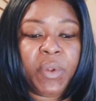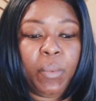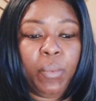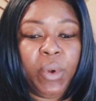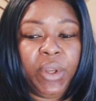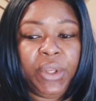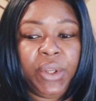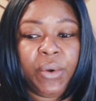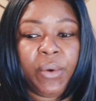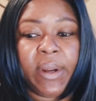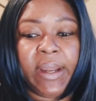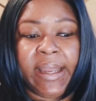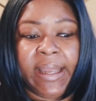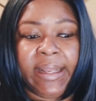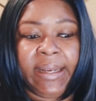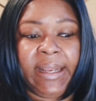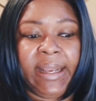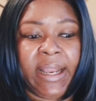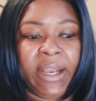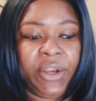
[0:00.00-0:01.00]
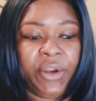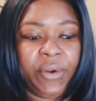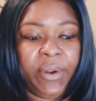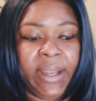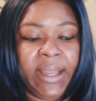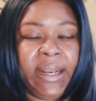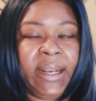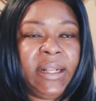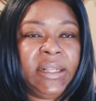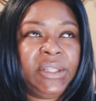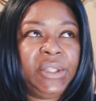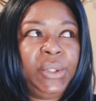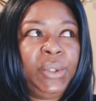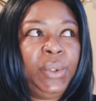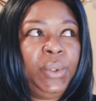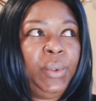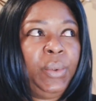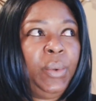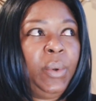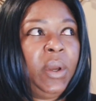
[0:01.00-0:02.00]
when you are in it and you're in it
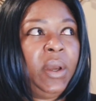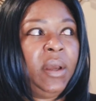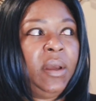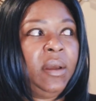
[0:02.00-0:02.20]
to